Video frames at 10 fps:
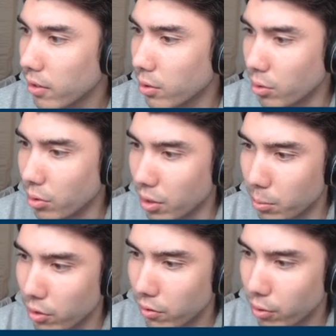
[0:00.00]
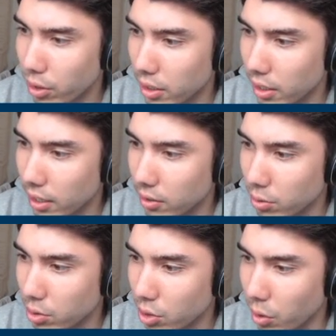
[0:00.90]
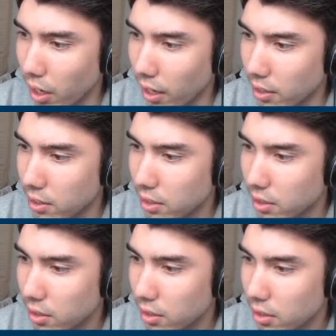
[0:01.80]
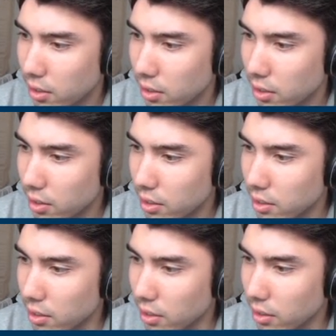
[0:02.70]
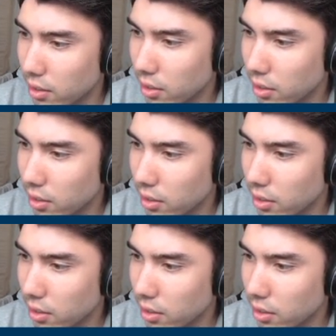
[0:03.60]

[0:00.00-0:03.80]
Ooh, their board 4 did not do so hot. Let's see.